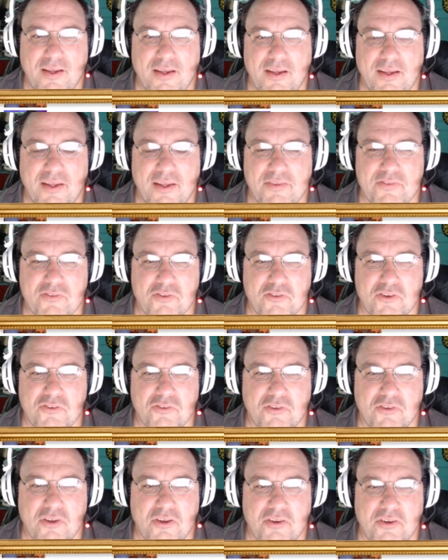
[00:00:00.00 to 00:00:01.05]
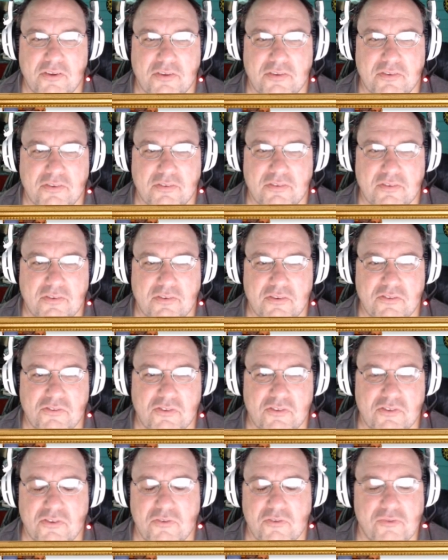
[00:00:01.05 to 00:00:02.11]
it's just a it's
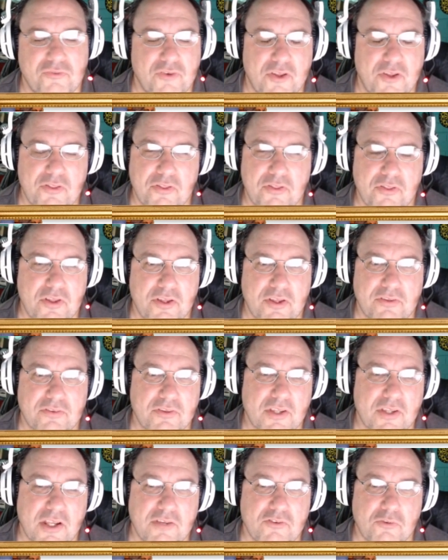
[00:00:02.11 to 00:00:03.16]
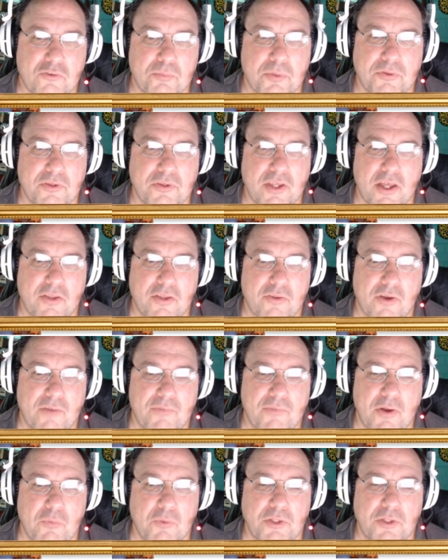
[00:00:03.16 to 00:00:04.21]
just a fun thing that I just put together. I'm
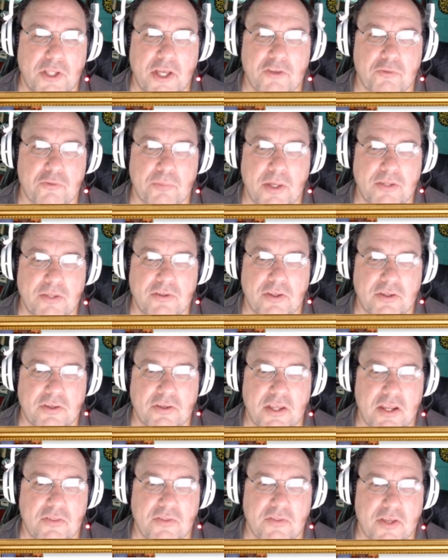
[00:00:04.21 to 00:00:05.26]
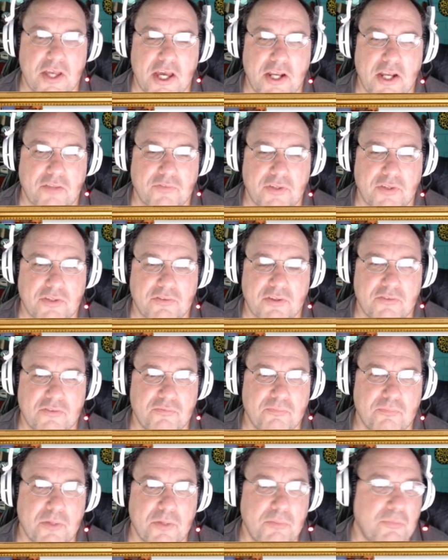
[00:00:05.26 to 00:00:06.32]
not really expecting anything out of it. If
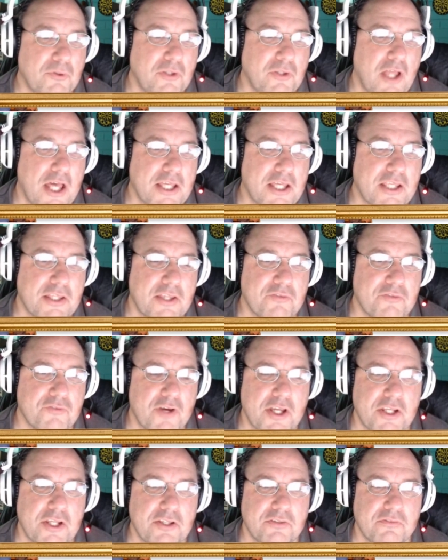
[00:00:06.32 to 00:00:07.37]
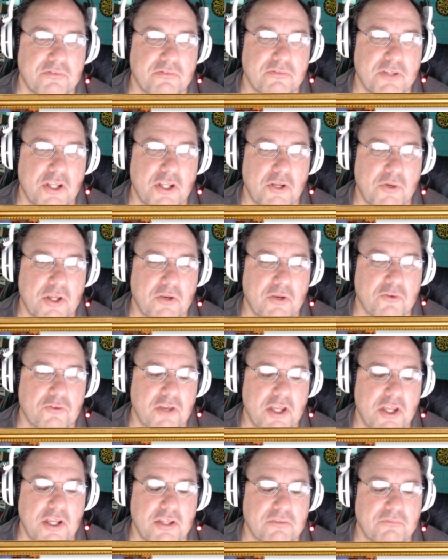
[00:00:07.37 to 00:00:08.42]
people like it and they find it, you know,
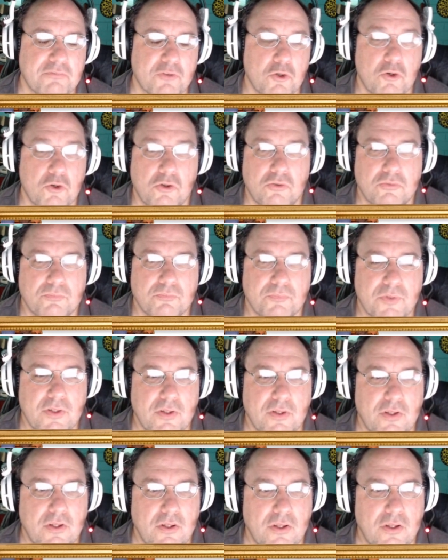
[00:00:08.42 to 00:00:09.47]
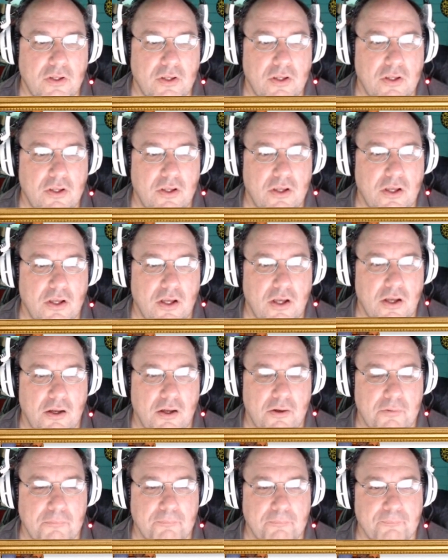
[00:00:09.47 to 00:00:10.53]
entertaining, cool.
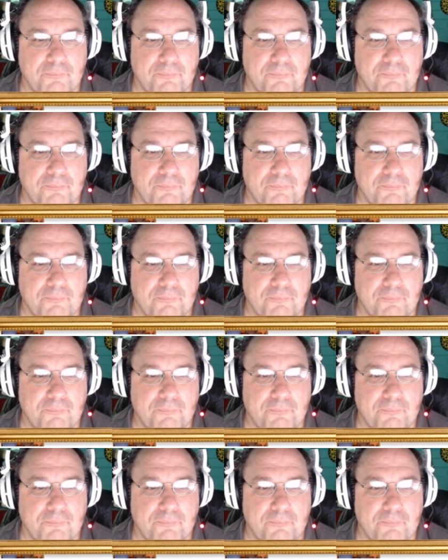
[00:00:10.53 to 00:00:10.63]
Um,